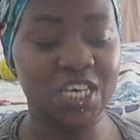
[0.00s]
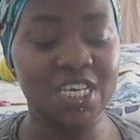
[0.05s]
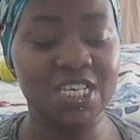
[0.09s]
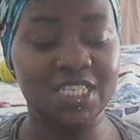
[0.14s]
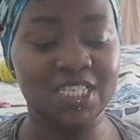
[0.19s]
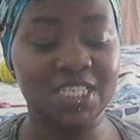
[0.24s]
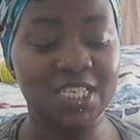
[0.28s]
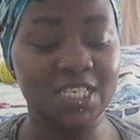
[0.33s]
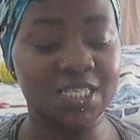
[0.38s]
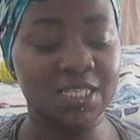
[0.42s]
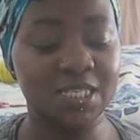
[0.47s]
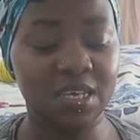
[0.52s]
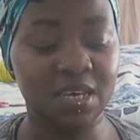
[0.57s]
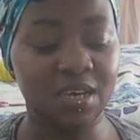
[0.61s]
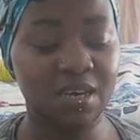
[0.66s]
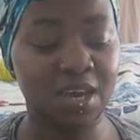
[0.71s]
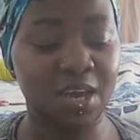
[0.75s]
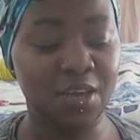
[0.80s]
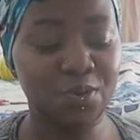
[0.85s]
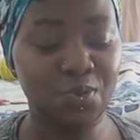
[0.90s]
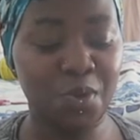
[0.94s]
is this
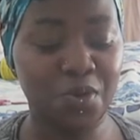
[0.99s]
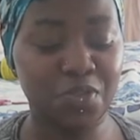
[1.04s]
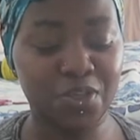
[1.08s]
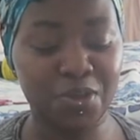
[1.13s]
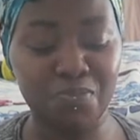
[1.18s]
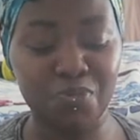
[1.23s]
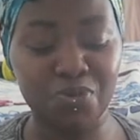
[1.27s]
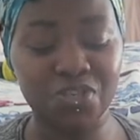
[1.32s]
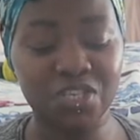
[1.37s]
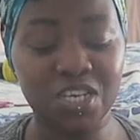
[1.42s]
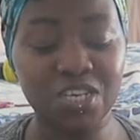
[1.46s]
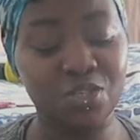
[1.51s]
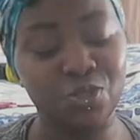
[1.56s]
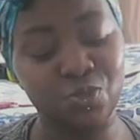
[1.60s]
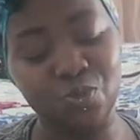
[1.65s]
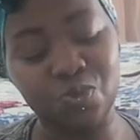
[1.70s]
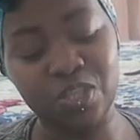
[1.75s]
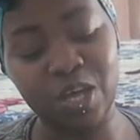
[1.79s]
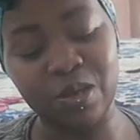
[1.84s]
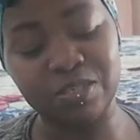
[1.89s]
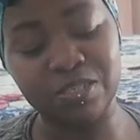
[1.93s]
i don't know what mercedes
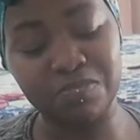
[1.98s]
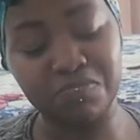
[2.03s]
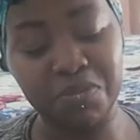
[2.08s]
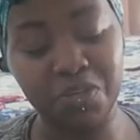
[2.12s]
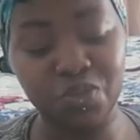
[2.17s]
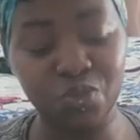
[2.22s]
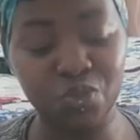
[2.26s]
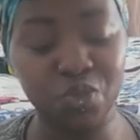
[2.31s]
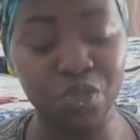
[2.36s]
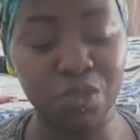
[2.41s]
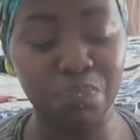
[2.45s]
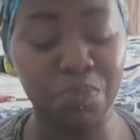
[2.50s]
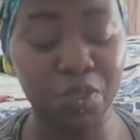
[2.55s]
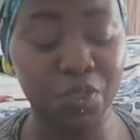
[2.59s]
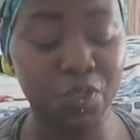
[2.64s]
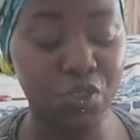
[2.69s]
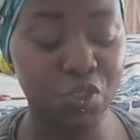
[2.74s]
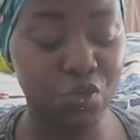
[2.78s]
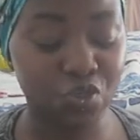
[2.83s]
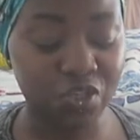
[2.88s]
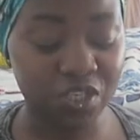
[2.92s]
2000 manicure and
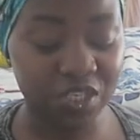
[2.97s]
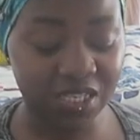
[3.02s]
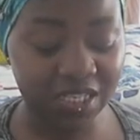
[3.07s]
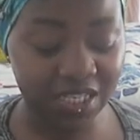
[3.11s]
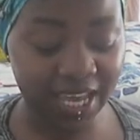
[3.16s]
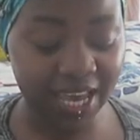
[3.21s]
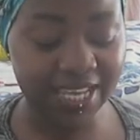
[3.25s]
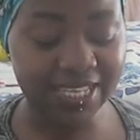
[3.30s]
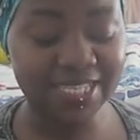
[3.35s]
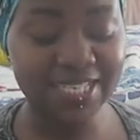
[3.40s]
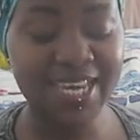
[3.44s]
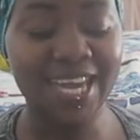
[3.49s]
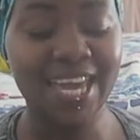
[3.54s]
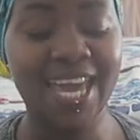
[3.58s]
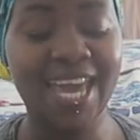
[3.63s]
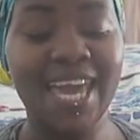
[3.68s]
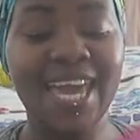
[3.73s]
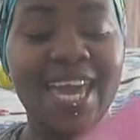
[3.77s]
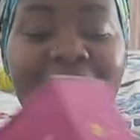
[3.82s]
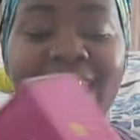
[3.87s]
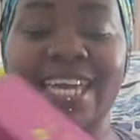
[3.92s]
pedicure set
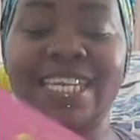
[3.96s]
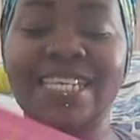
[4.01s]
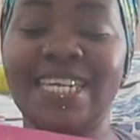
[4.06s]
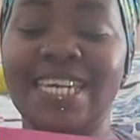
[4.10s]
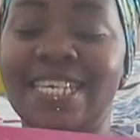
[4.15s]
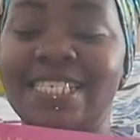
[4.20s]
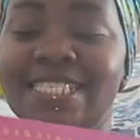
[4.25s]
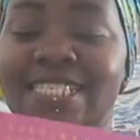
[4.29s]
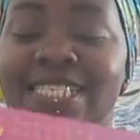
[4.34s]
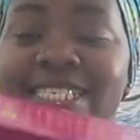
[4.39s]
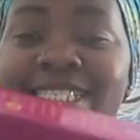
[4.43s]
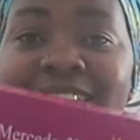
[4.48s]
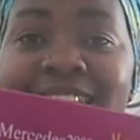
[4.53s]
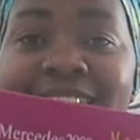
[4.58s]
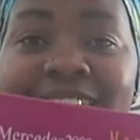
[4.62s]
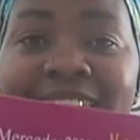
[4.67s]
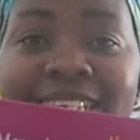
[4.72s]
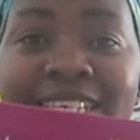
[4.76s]
and it is a